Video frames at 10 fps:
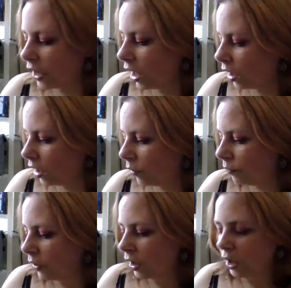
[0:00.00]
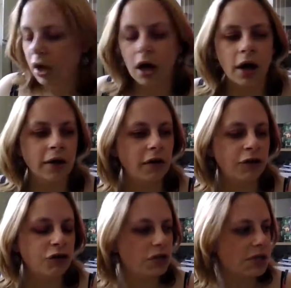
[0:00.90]
I
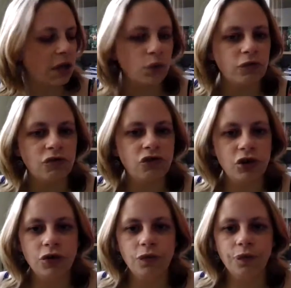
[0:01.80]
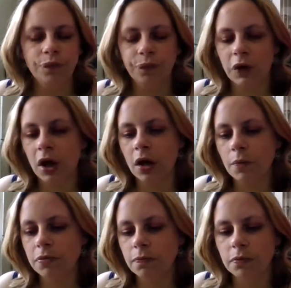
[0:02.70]
do the same with June.
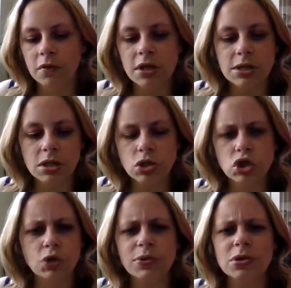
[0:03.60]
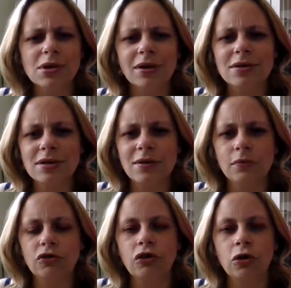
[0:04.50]
These are the 2 books that I seem
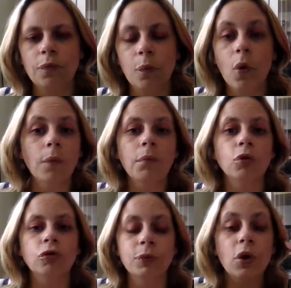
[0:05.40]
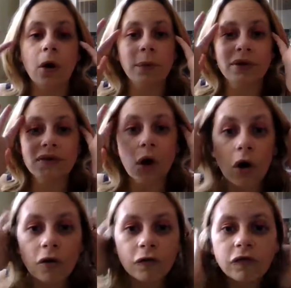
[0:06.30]
to want multiple copies
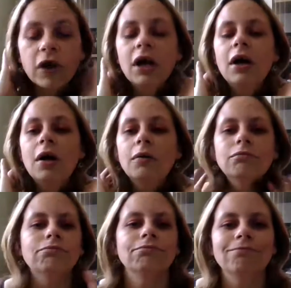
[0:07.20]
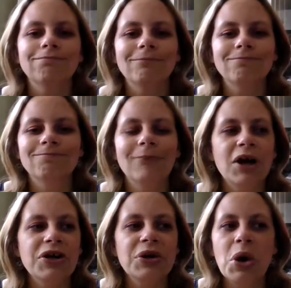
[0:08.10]
of.
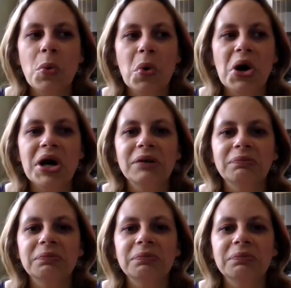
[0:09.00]
I don't know why.